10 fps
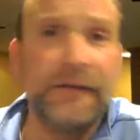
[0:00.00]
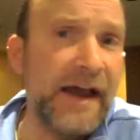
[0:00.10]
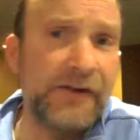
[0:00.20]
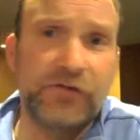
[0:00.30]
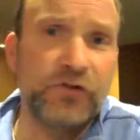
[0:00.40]

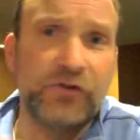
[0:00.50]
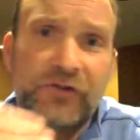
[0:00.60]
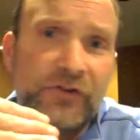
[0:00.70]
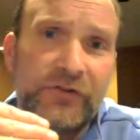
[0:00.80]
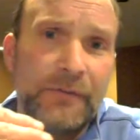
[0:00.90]
that's just
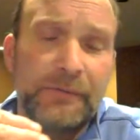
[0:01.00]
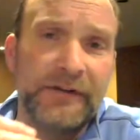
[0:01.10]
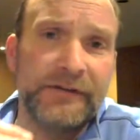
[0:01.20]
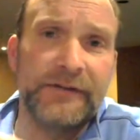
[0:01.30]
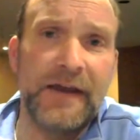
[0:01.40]
as simple
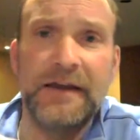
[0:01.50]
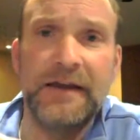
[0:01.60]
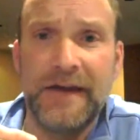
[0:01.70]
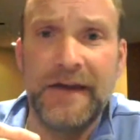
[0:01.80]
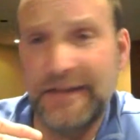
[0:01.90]
as
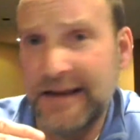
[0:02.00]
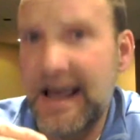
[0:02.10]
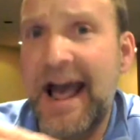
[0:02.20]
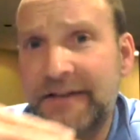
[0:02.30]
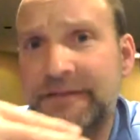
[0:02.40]
saying that the
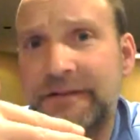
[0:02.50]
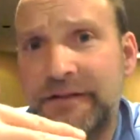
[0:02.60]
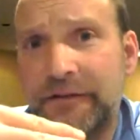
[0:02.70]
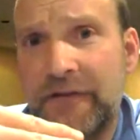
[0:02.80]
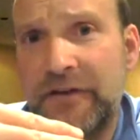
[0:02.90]
axis
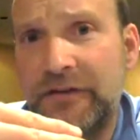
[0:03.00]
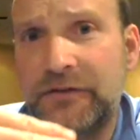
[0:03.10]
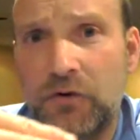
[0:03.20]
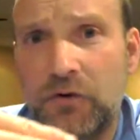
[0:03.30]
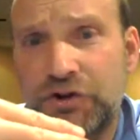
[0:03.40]
of heavy
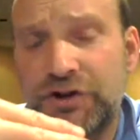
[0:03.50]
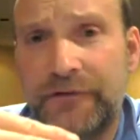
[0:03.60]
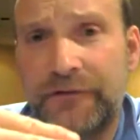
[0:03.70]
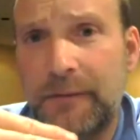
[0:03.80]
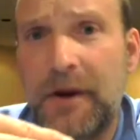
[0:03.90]
snow
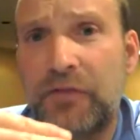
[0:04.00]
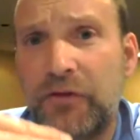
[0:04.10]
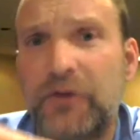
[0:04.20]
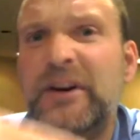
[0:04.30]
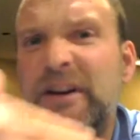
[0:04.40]
shifted about
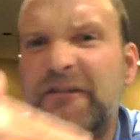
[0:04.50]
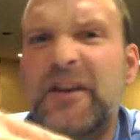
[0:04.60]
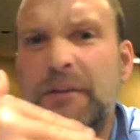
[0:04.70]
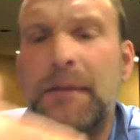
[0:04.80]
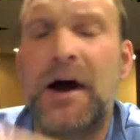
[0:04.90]
30 to
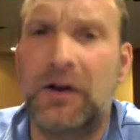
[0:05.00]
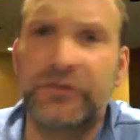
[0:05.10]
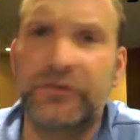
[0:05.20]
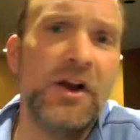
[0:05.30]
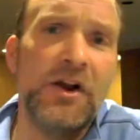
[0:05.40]
50
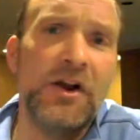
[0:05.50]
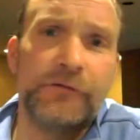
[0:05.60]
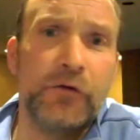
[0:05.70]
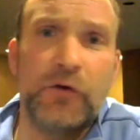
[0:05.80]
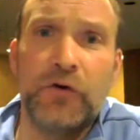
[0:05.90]
miles
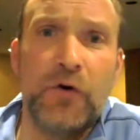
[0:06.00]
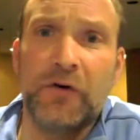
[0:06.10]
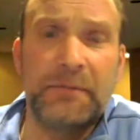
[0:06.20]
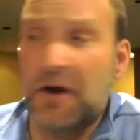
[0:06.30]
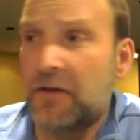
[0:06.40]
further
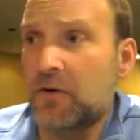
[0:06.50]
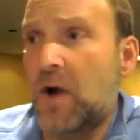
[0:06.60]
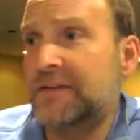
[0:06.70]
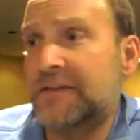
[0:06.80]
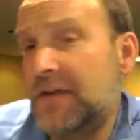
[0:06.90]
north. But
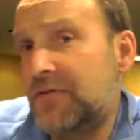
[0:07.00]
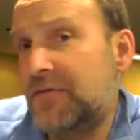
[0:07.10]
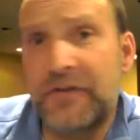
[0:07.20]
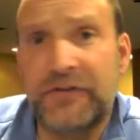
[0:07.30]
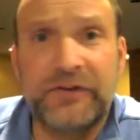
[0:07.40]
otherwise, I
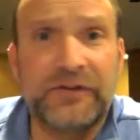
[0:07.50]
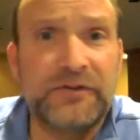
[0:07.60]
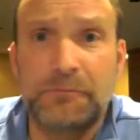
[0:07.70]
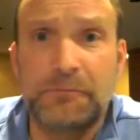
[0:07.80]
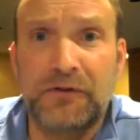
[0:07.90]
thought the
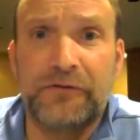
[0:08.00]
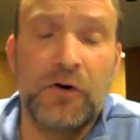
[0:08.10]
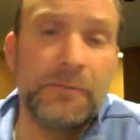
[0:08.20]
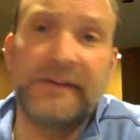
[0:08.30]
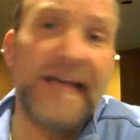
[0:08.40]
system
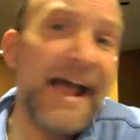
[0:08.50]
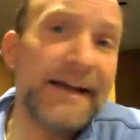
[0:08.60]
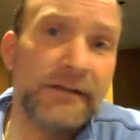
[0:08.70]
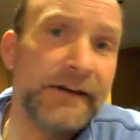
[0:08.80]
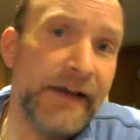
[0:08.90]
performed
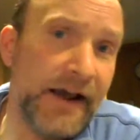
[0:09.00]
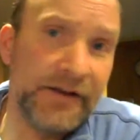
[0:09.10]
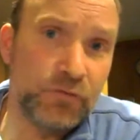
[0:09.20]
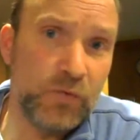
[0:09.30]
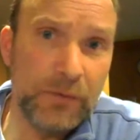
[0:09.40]
exactly
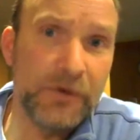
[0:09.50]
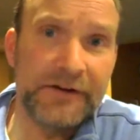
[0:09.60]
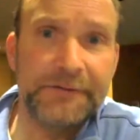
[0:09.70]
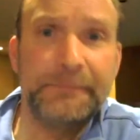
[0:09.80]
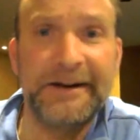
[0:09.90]
as we were
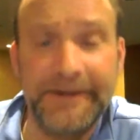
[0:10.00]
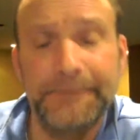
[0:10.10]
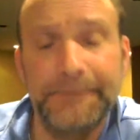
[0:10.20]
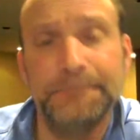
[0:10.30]
expecting.